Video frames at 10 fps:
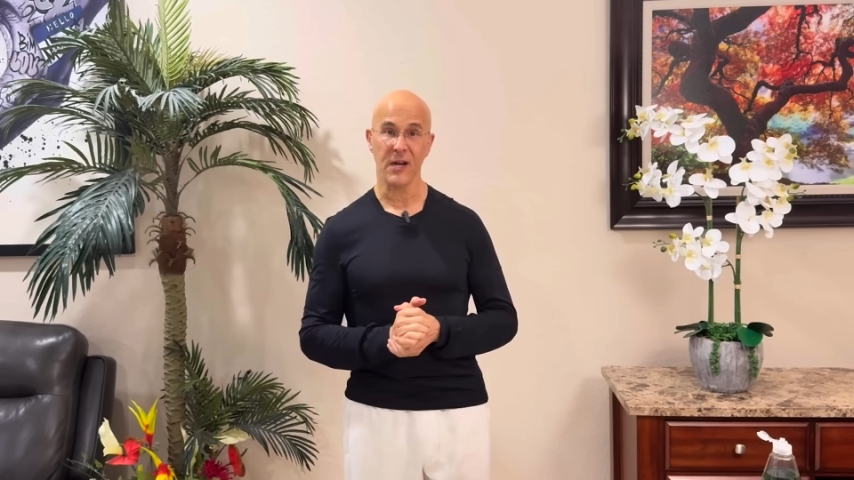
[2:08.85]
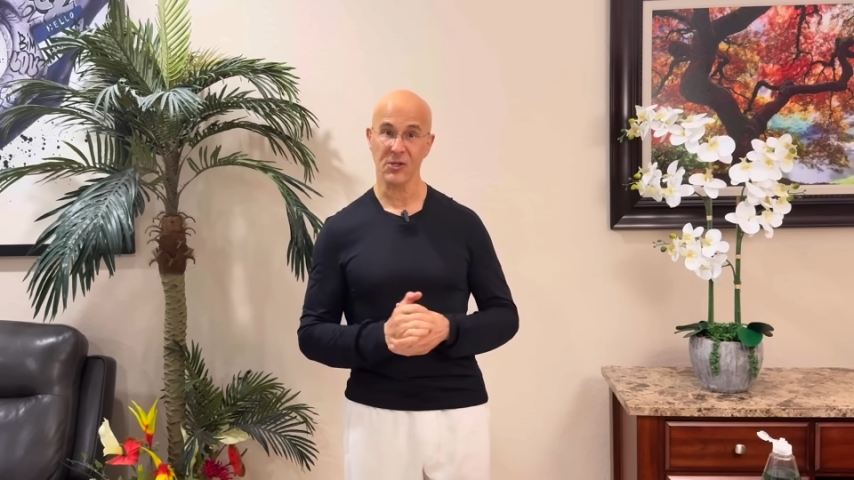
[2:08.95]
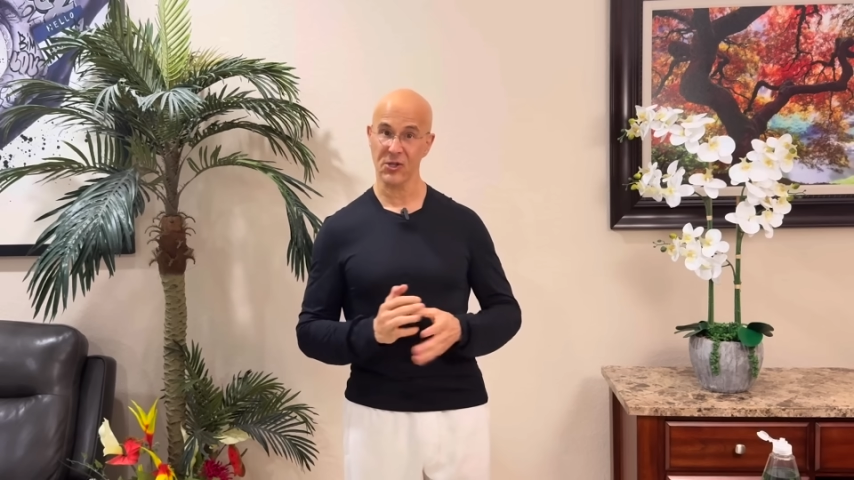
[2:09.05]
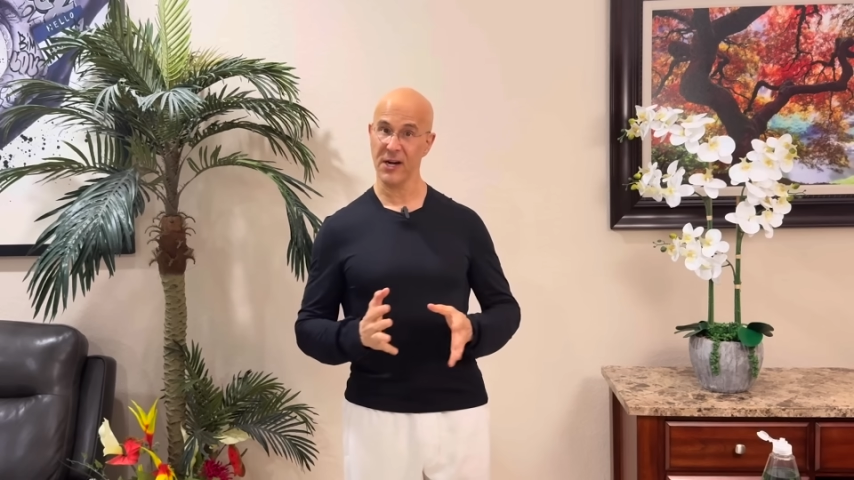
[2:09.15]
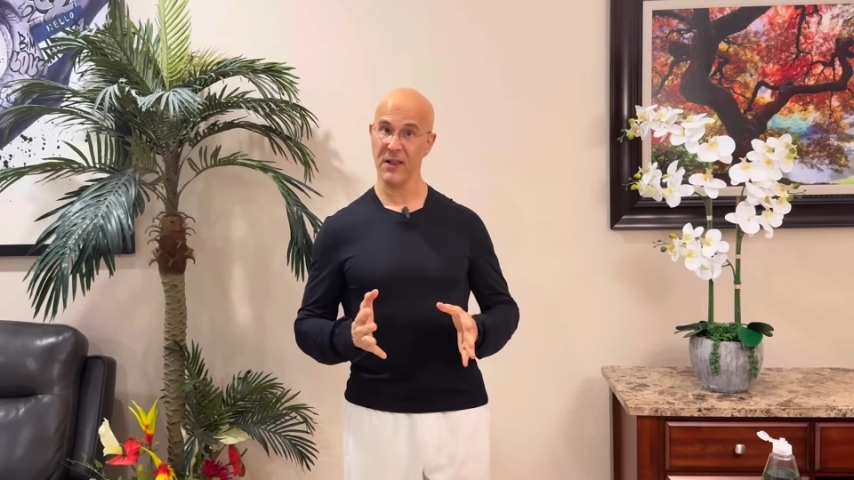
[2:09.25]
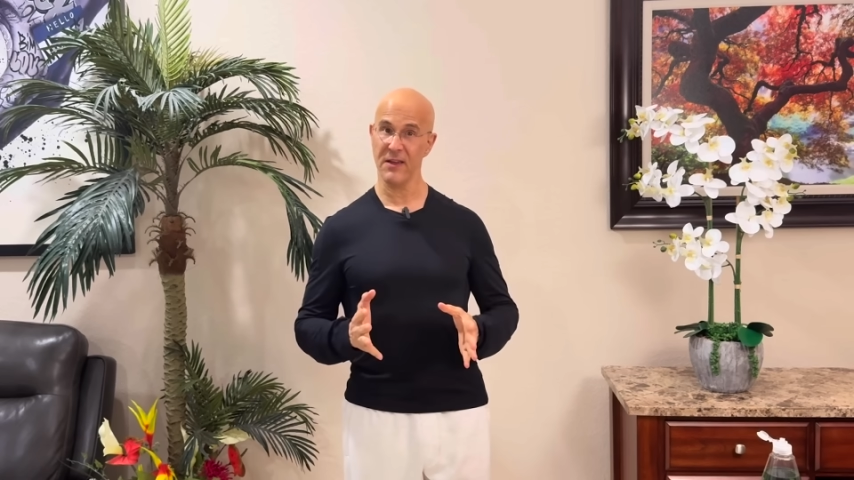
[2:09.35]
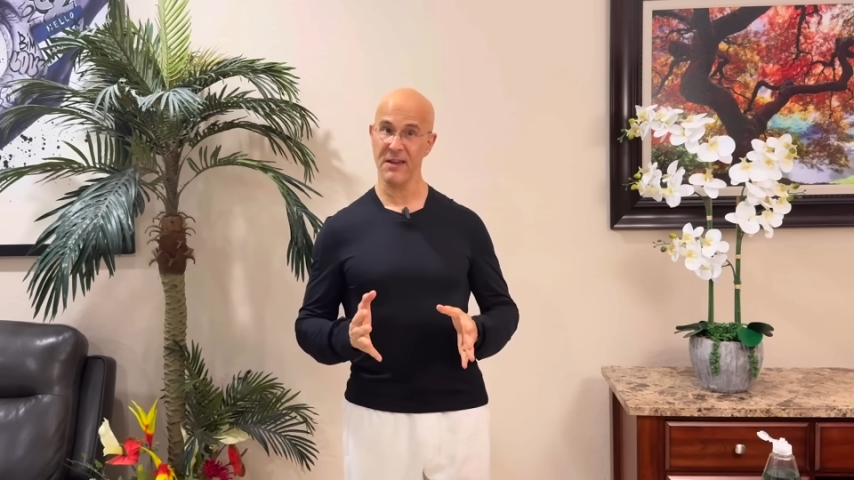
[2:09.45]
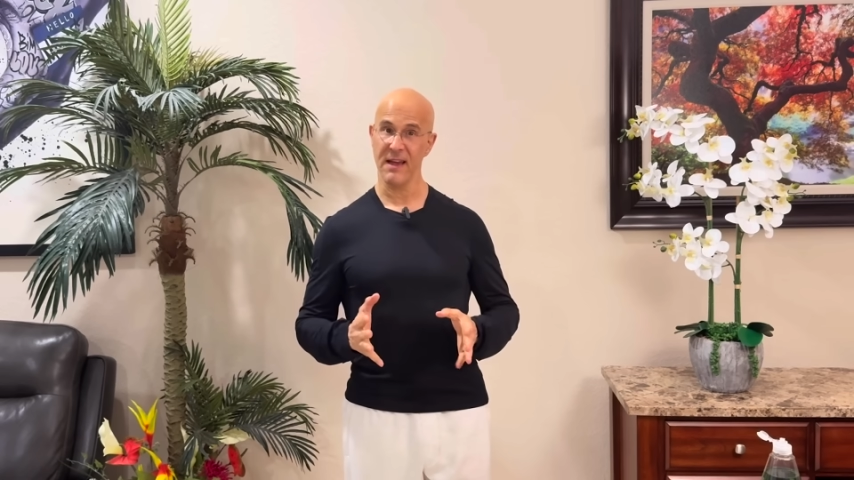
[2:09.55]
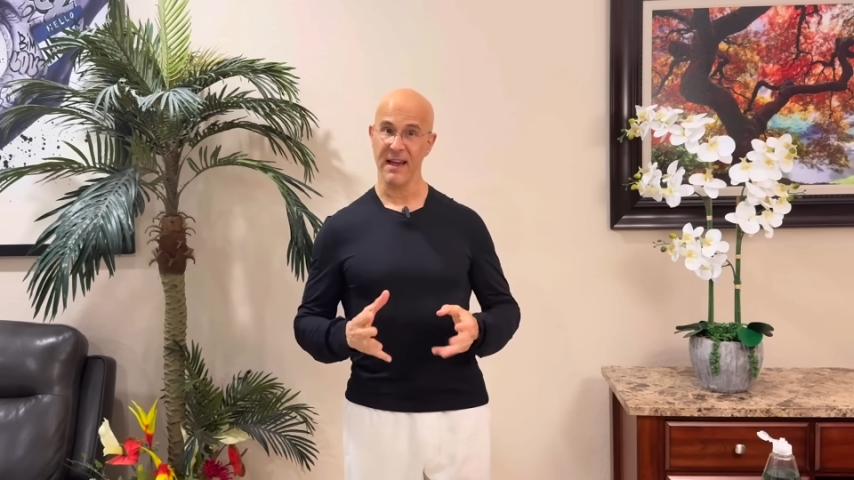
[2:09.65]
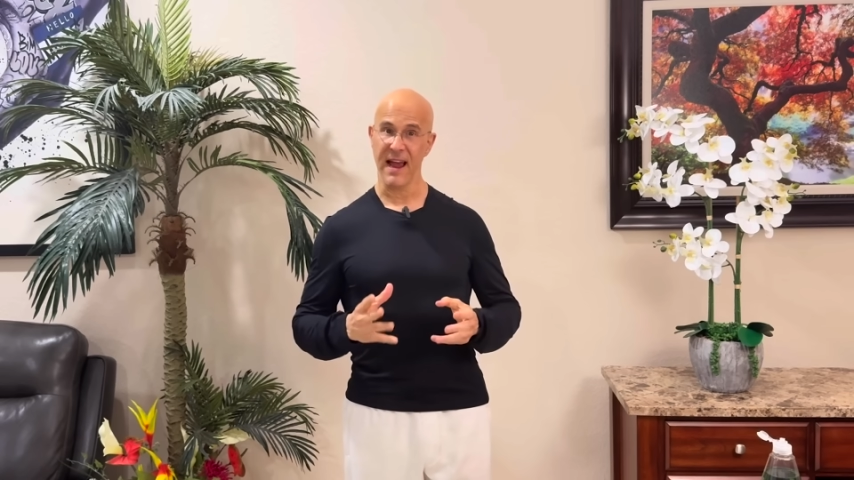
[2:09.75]

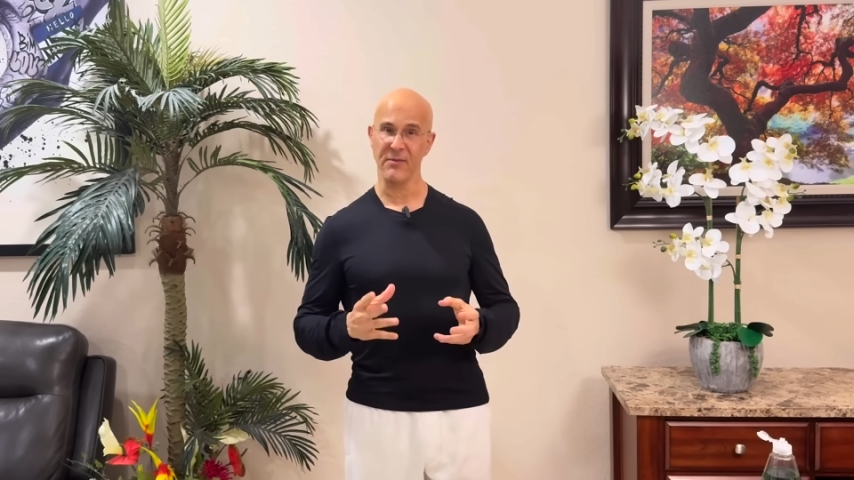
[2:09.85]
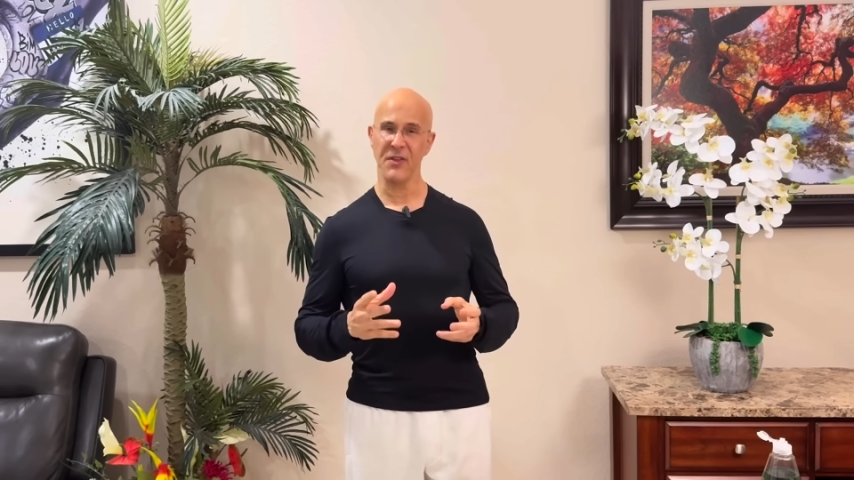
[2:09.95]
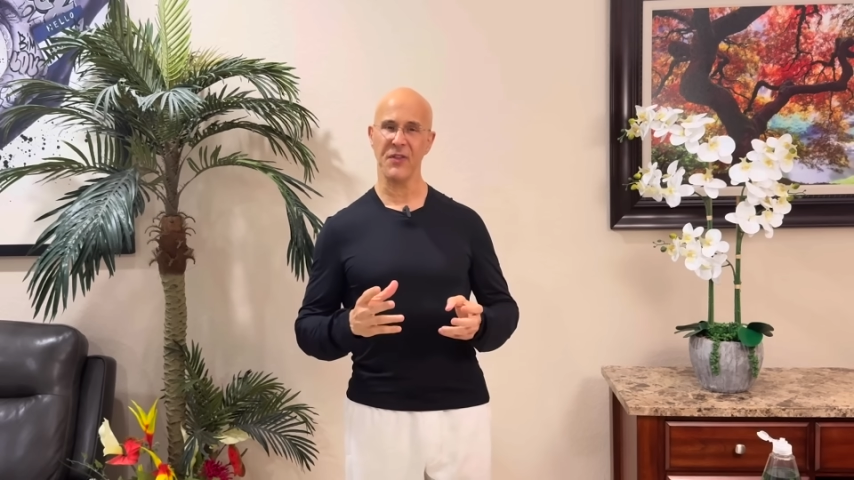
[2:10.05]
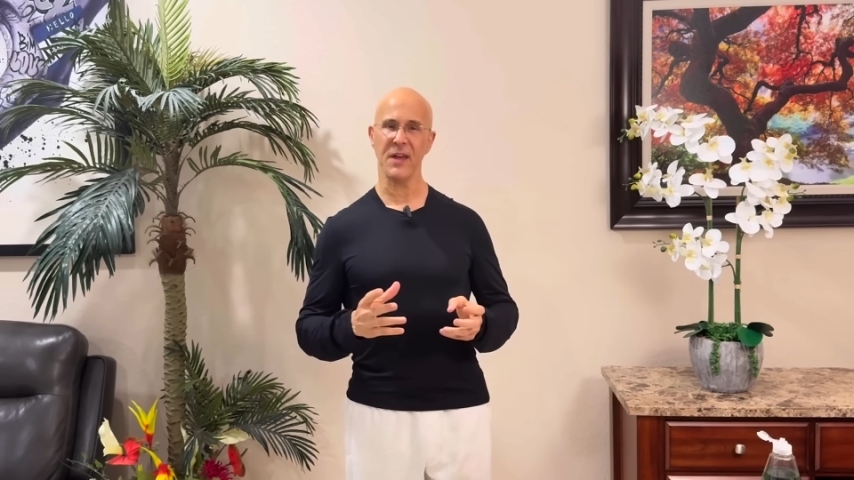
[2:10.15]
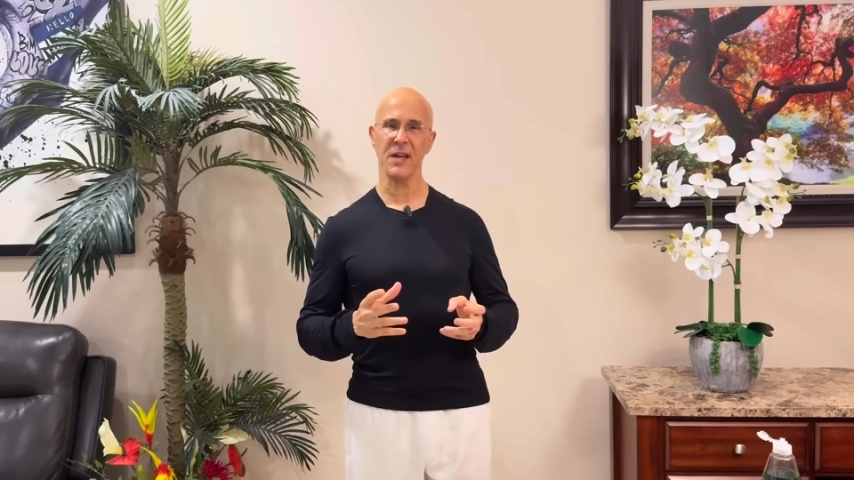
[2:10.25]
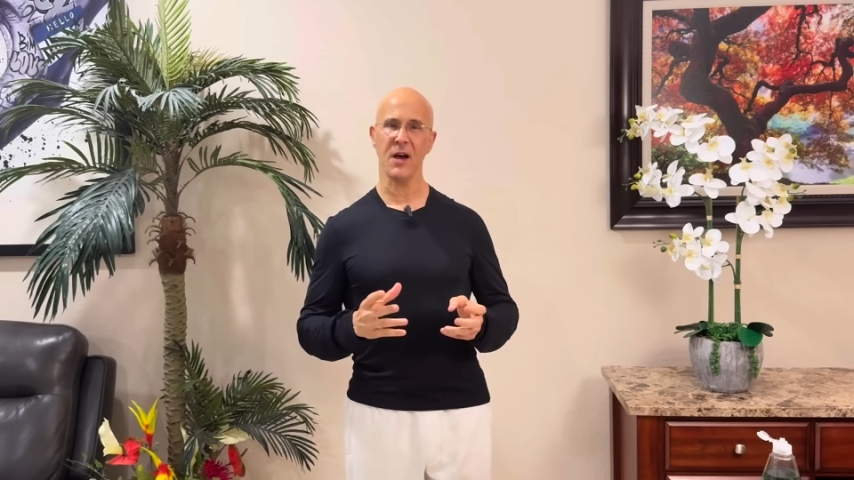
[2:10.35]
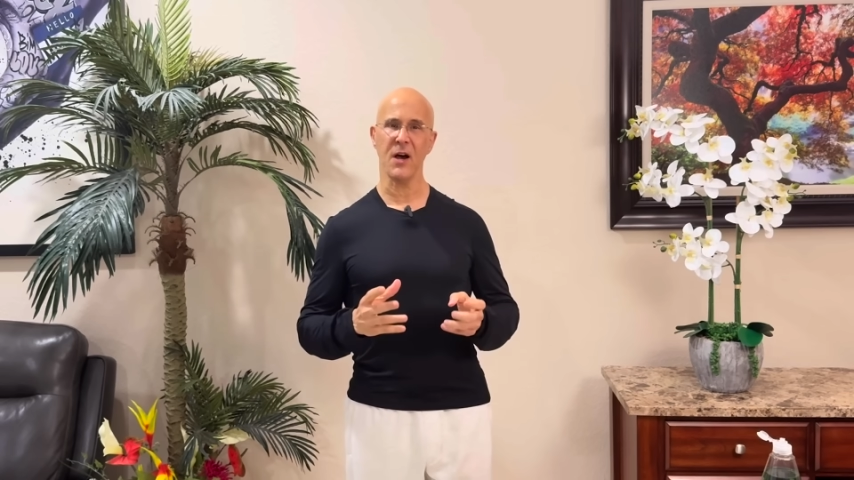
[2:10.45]
Suddenly, everything